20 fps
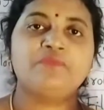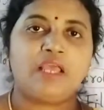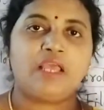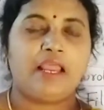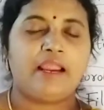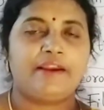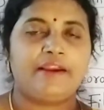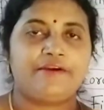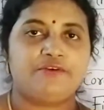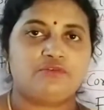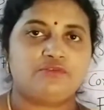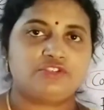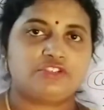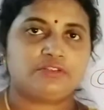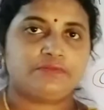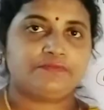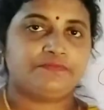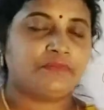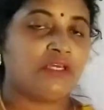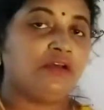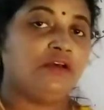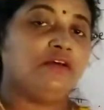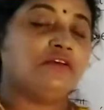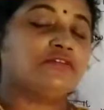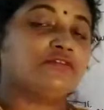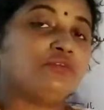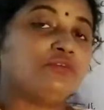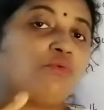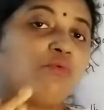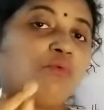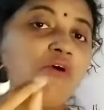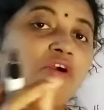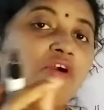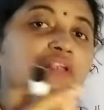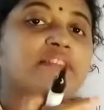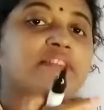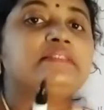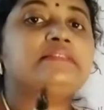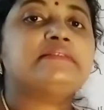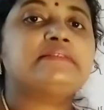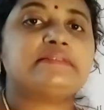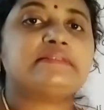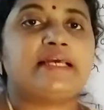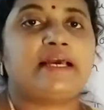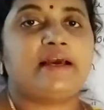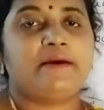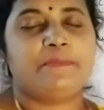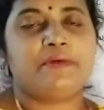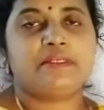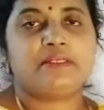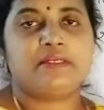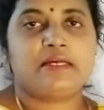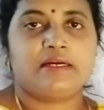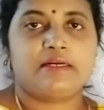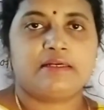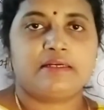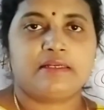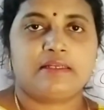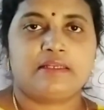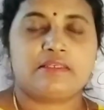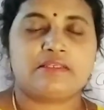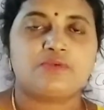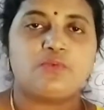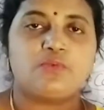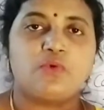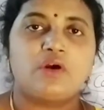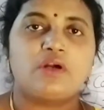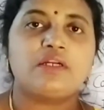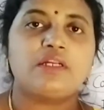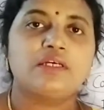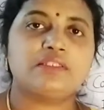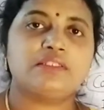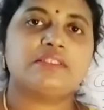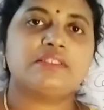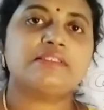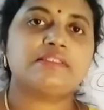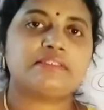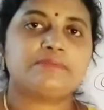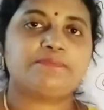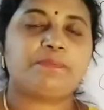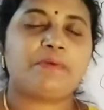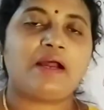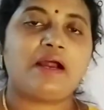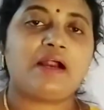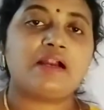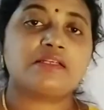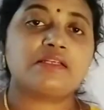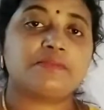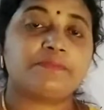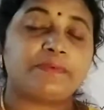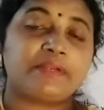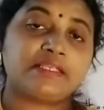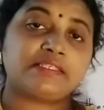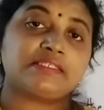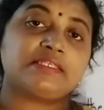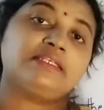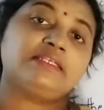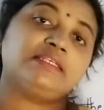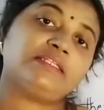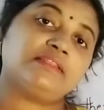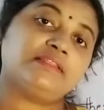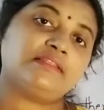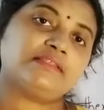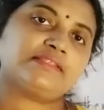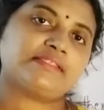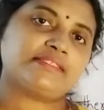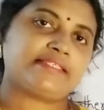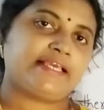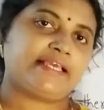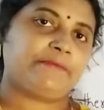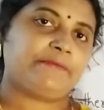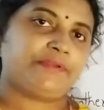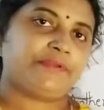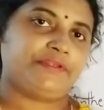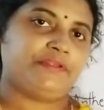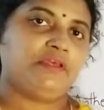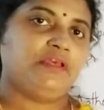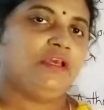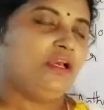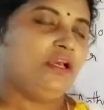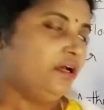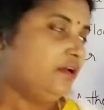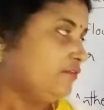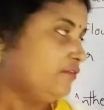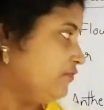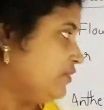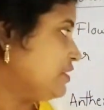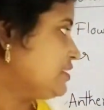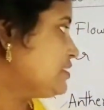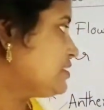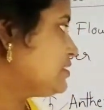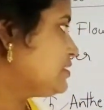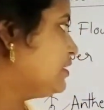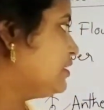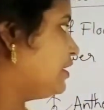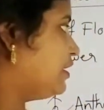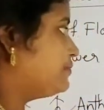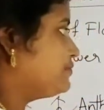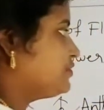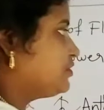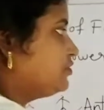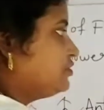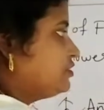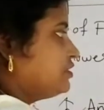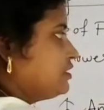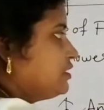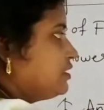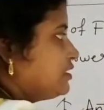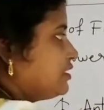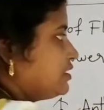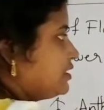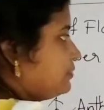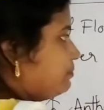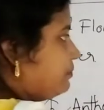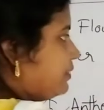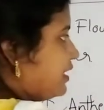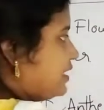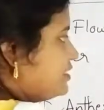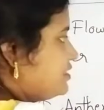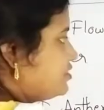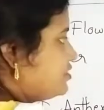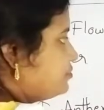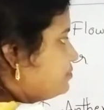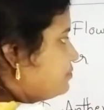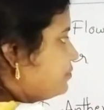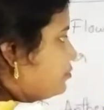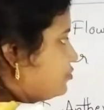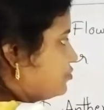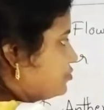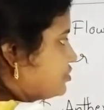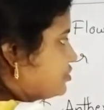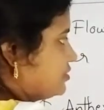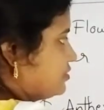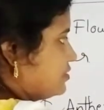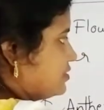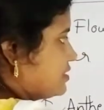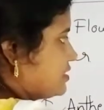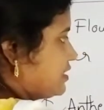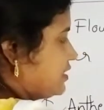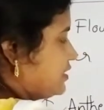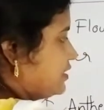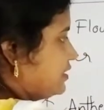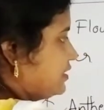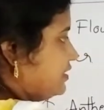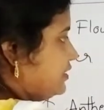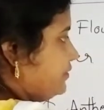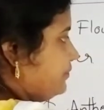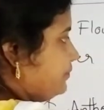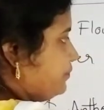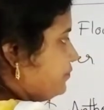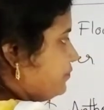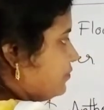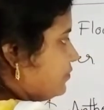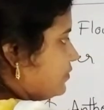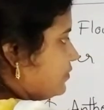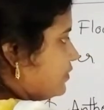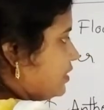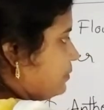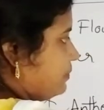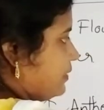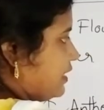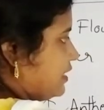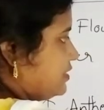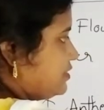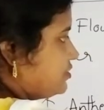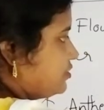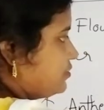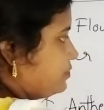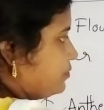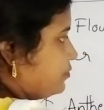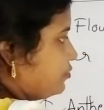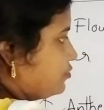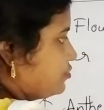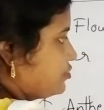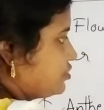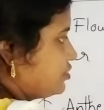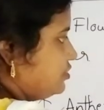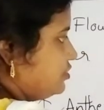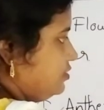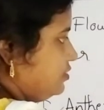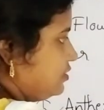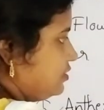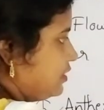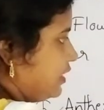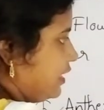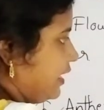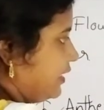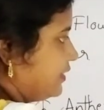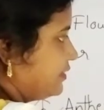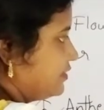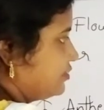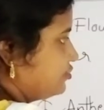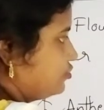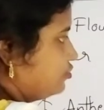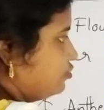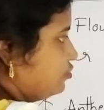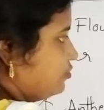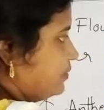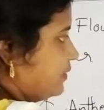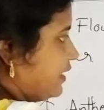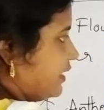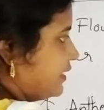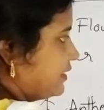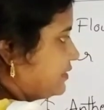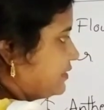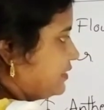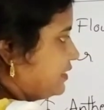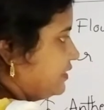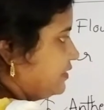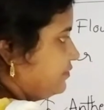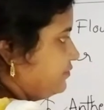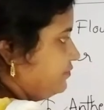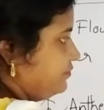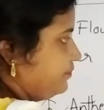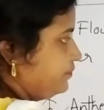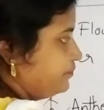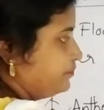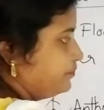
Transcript: androecium. So what this stamen contains? What are the parts present in the stamen? Once observe here the bulged portion. See here the bulged portion and the tube like thin